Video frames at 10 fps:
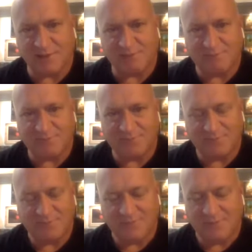just
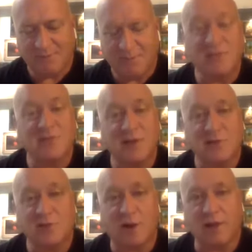my son
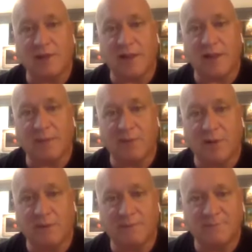is starting to like it
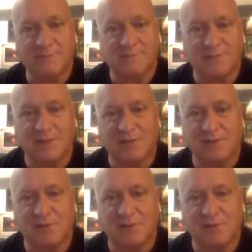better. He's in